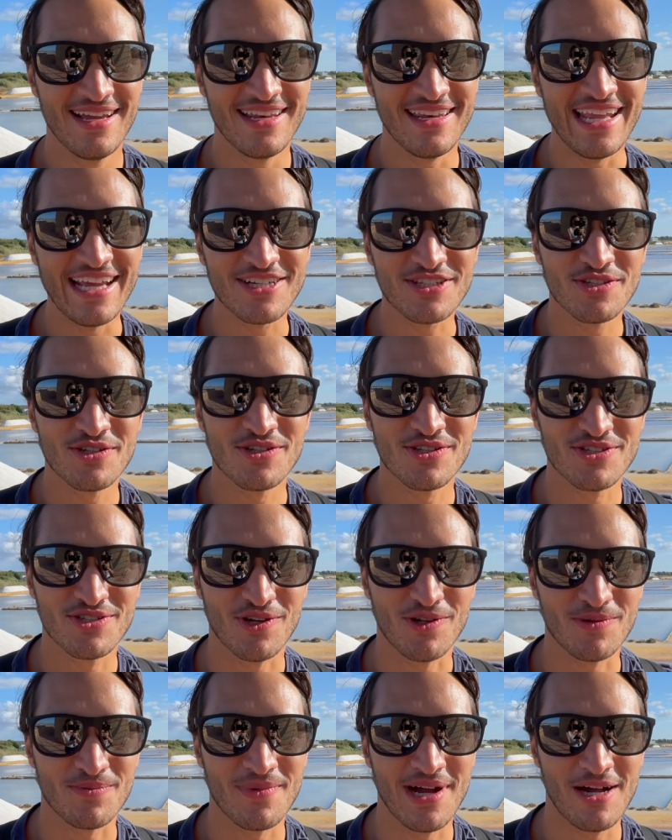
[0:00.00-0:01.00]
Next to the
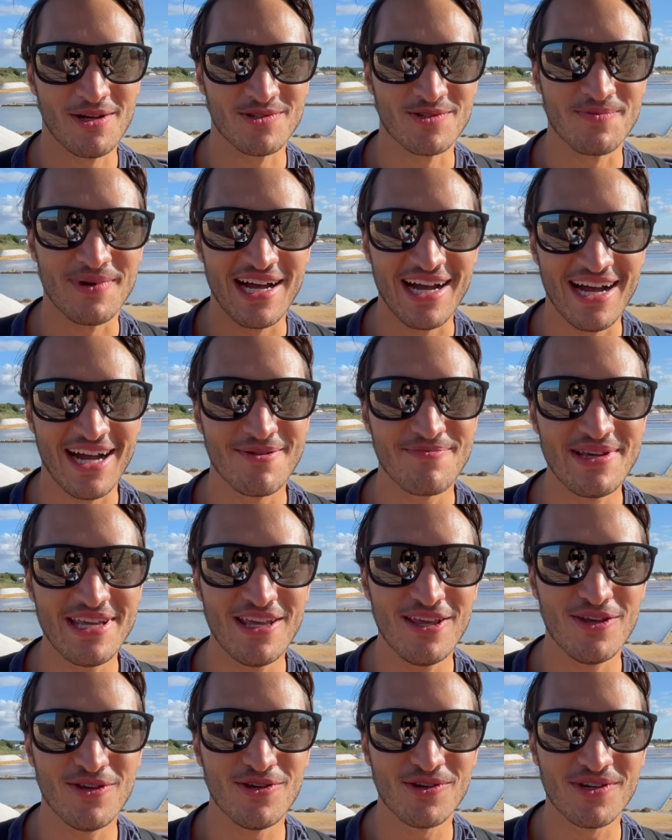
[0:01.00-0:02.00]
salt mounds behind
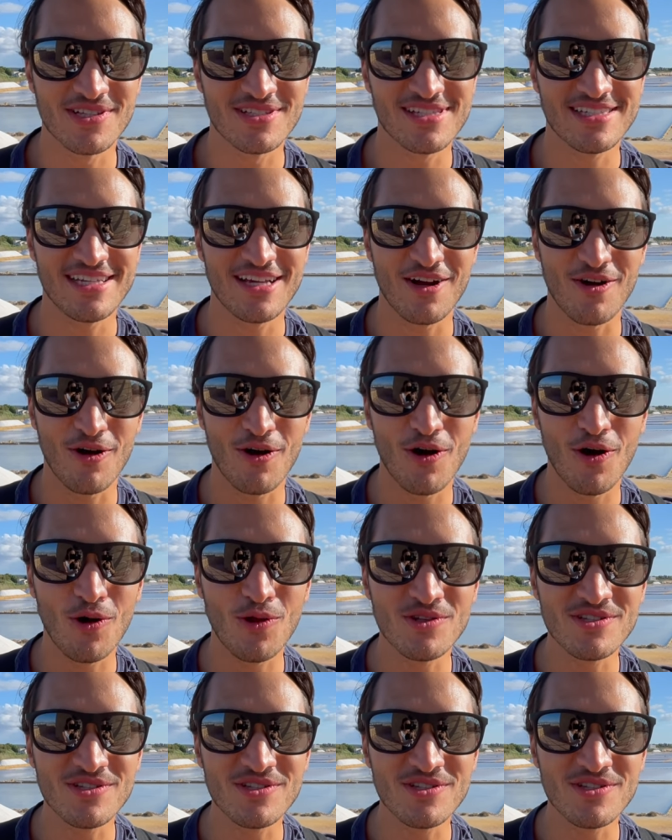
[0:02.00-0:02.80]
me, you can see a whole